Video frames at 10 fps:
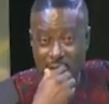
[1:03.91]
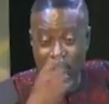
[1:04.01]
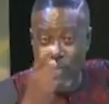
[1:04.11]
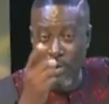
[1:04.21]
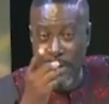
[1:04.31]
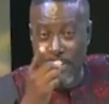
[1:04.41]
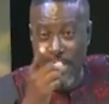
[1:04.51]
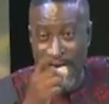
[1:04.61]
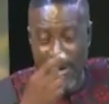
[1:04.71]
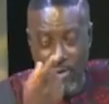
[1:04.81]
school ben
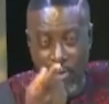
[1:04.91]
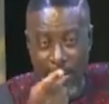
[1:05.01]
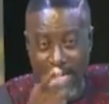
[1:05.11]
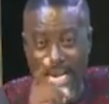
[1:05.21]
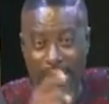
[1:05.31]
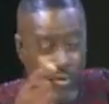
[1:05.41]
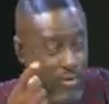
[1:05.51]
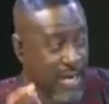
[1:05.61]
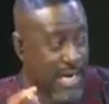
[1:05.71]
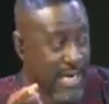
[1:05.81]
pa na ko e den na
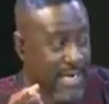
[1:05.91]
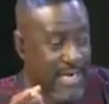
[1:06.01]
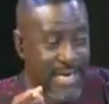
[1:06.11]
usua ye